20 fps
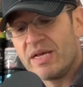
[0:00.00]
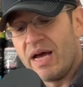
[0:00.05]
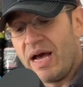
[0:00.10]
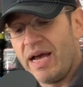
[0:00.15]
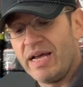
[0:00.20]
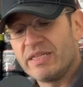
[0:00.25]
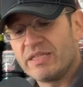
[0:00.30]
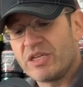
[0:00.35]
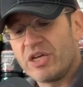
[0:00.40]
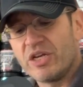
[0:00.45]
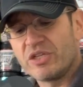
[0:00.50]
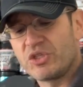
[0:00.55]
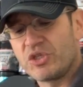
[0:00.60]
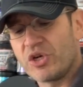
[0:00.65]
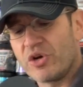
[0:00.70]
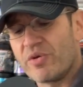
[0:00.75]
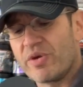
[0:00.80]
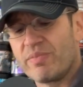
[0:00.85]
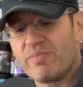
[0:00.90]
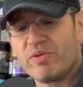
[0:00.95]
I uh,
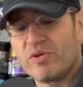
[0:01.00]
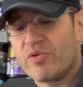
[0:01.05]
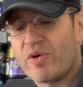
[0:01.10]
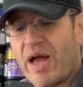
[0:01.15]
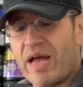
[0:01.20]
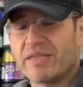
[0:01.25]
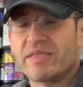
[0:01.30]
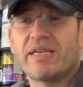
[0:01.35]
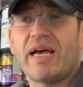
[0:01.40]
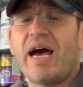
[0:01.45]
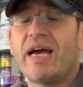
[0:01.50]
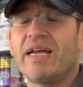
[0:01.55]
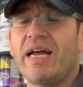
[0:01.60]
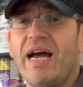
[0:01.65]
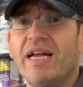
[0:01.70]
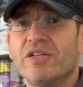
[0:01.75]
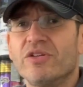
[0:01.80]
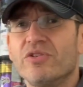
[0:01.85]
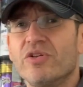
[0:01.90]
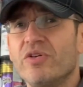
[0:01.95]
cherry blue raz. I,
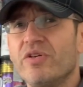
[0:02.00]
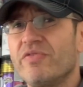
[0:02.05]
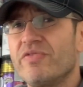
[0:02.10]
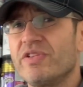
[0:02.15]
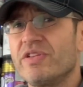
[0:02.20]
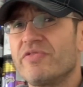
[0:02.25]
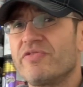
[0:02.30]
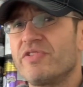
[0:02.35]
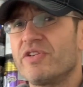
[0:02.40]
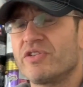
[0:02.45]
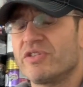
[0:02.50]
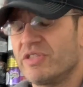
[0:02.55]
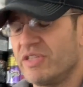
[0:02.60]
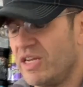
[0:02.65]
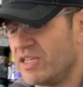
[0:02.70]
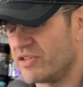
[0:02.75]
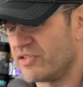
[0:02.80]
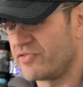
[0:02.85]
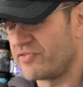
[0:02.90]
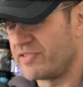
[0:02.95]
I don't know even if there's
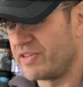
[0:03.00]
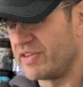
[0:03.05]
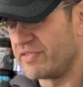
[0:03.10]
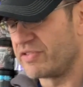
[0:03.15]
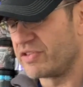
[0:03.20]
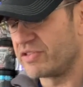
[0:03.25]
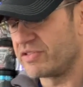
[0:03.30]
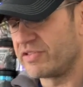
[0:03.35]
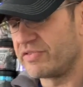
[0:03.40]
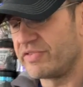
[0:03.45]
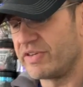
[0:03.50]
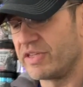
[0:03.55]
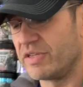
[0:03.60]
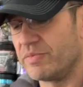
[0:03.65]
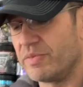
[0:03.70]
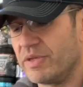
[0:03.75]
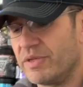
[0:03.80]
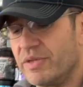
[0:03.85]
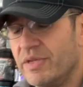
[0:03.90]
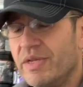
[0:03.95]
other flavors
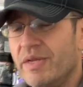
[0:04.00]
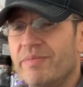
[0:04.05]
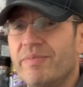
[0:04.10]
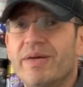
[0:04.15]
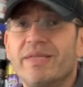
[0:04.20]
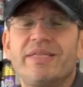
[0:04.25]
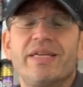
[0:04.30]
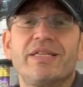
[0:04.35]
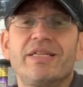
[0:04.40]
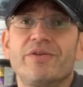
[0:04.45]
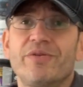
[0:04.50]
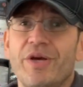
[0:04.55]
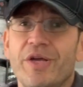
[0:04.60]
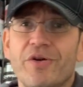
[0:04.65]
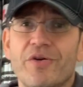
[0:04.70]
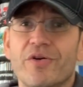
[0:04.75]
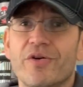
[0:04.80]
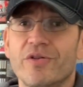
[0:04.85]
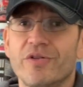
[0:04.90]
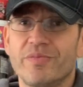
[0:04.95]
available. But anyway,
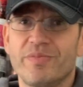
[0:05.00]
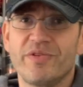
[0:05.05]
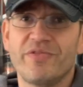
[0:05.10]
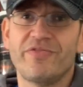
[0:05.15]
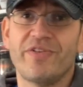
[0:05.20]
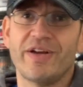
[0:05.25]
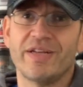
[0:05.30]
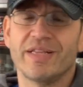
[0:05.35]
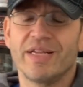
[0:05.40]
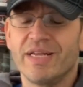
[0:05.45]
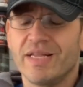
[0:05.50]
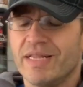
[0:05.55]
you're going to be fine.